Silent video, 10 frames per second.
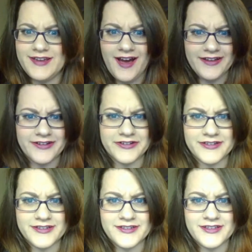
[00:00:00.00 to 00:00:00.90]

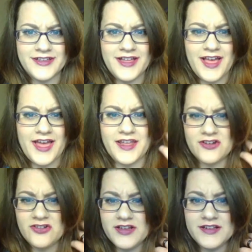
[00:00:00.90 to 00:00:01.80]
tired, and I
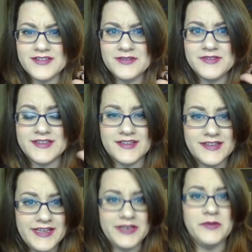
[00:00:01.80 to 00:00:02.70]
actually got some
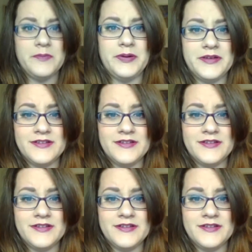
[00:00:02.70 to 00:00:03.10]
sleep.